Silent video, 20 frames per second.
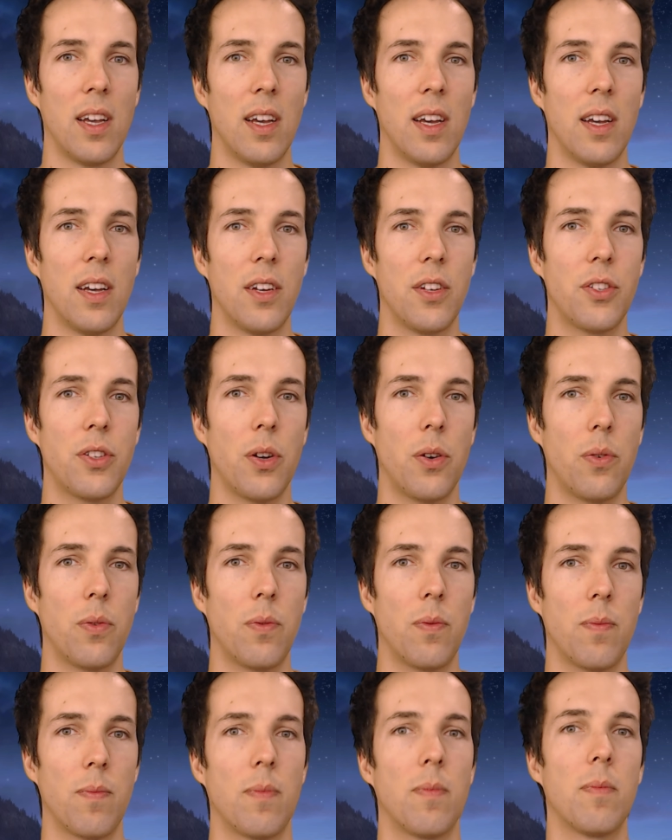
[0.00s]
So
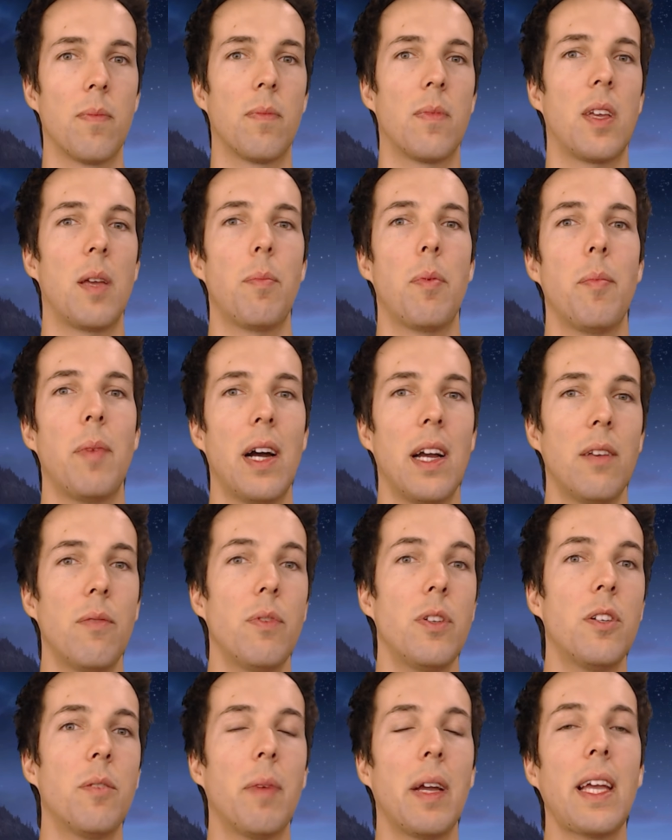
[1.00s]
keep in mind
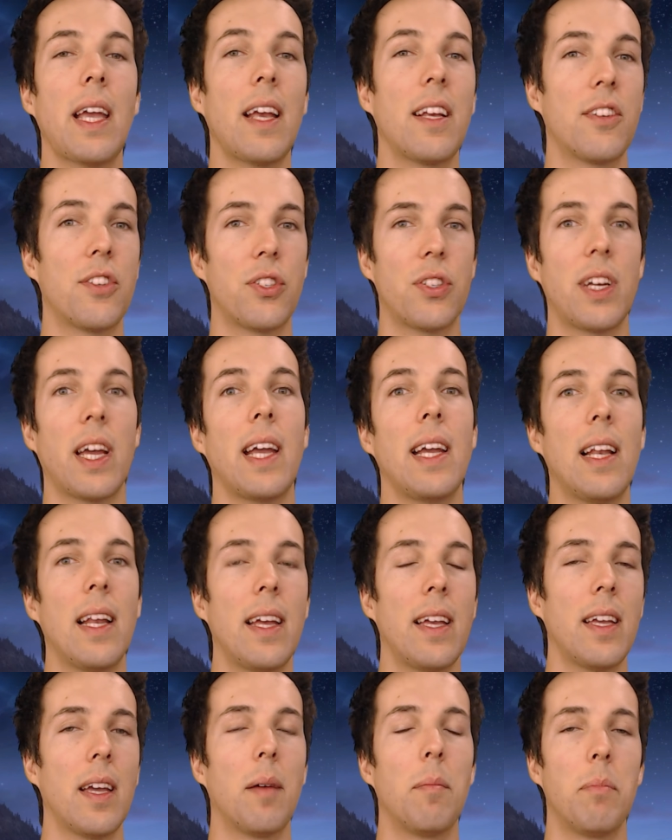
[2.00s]
when you're making
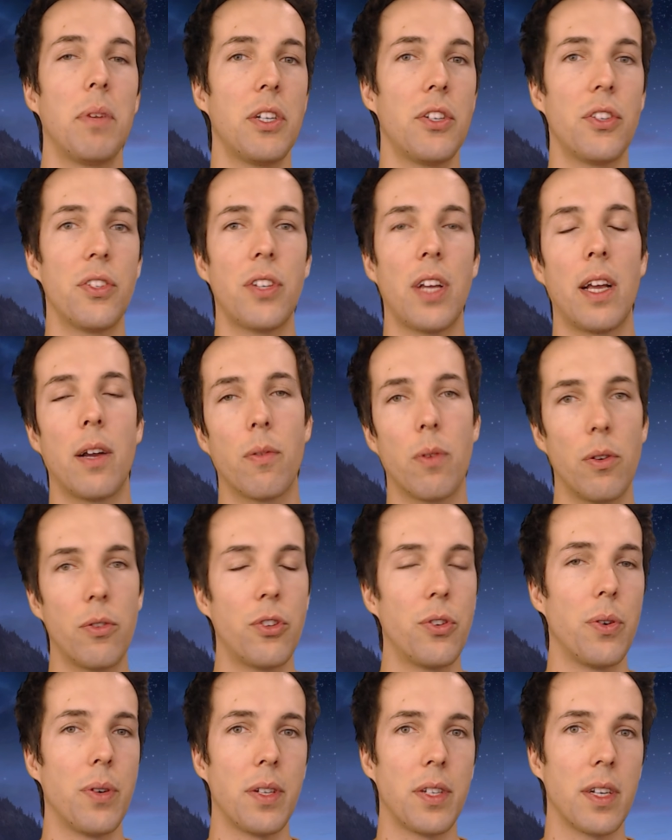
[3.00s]
scaling, ambitious hero
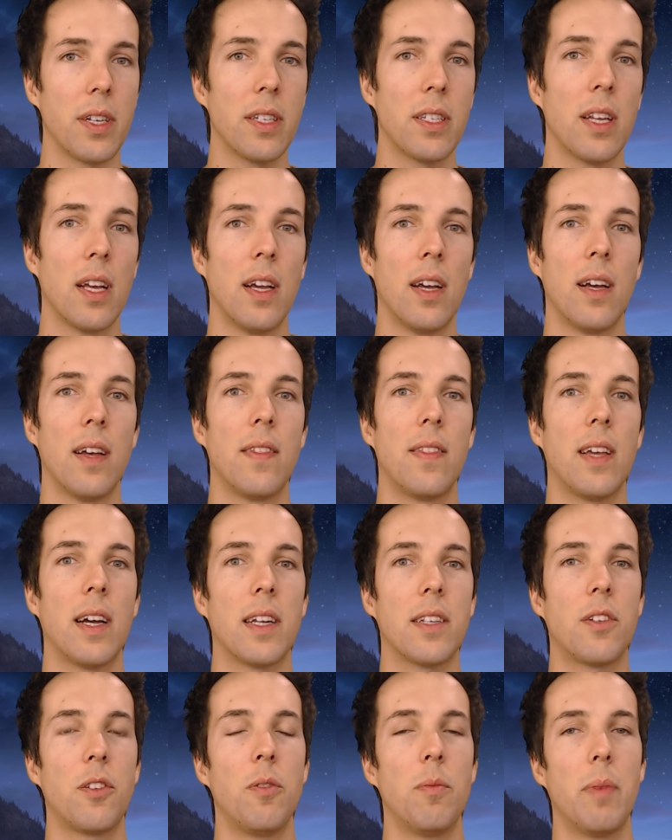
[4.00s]
choices
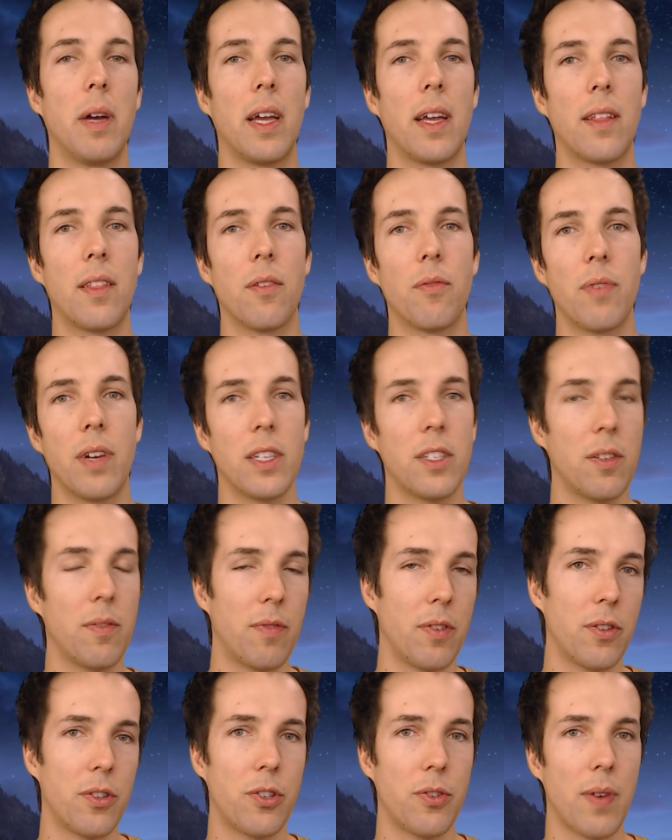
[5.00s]
that you make the rest of
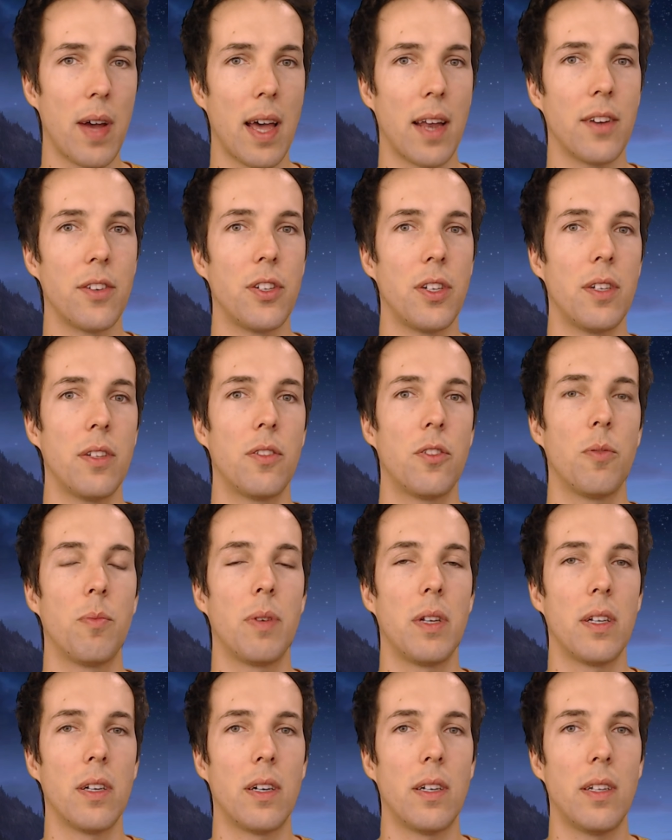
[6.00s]
your strategy to
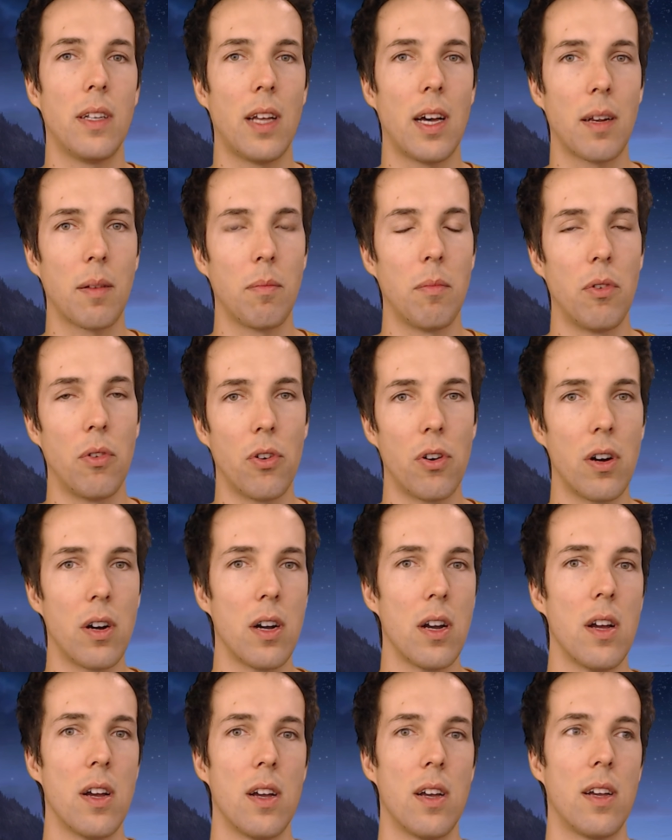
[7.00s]
be a lot
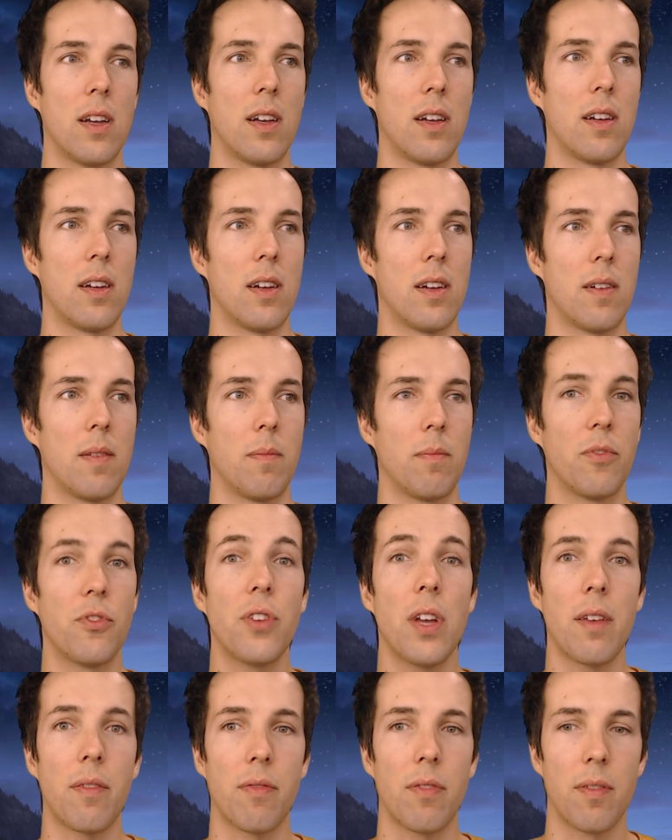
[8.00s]
more safe.